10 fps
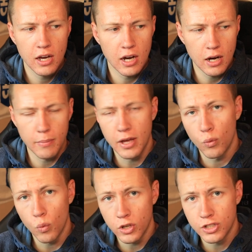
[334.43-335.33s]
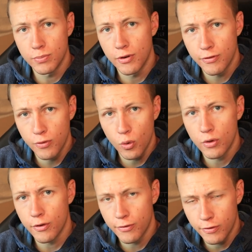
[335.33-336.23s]
um, and once before
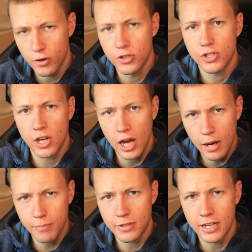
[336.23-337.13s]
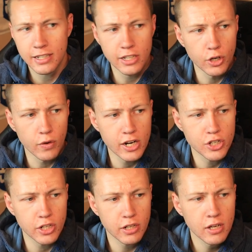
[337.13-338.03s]
the first update
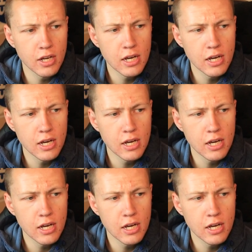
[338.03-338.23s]
iteration,